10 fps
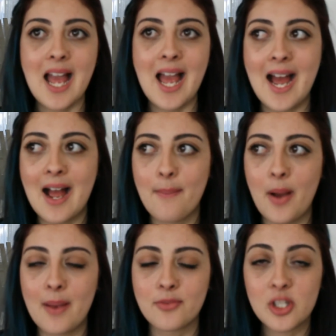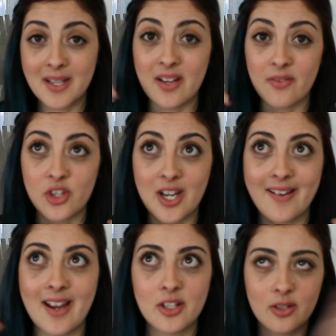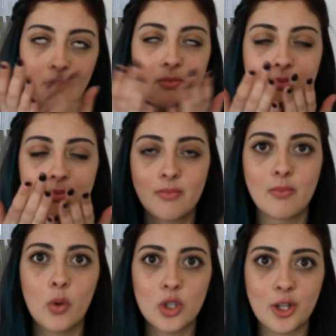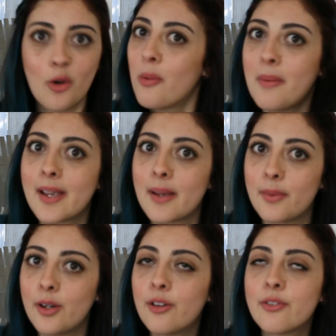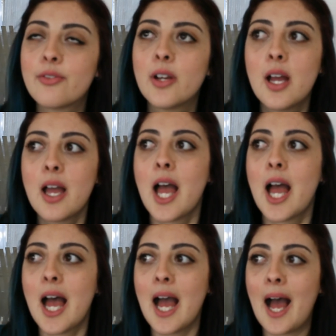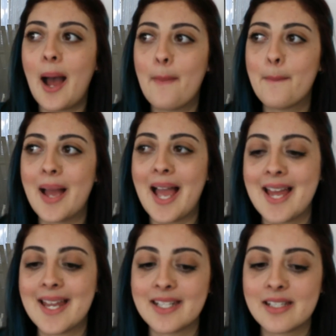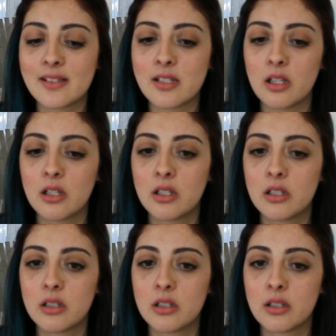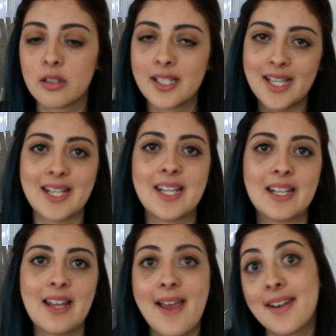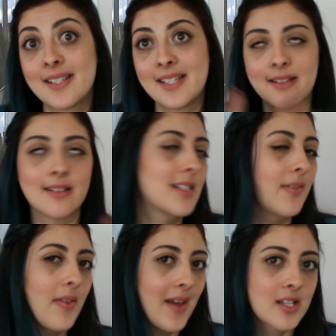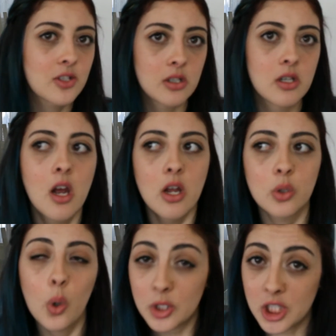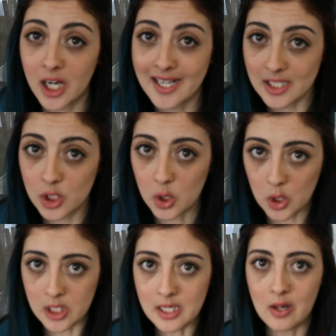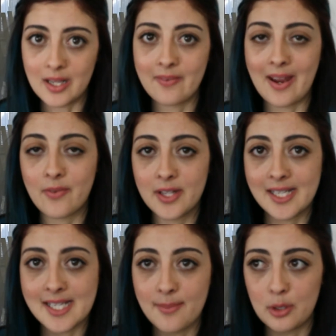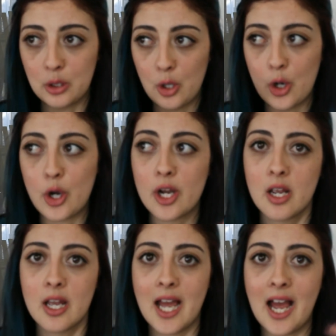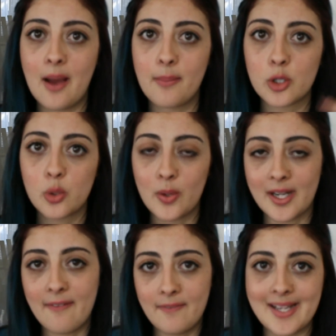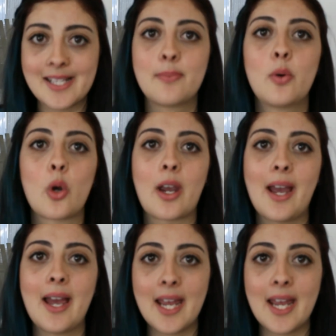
I'm just about to have a shower now, so I'm washing all my makeup off and getting editing and stuff like that. So talk to you guys soon. I'll leave everything down below, Twitter, Facebook,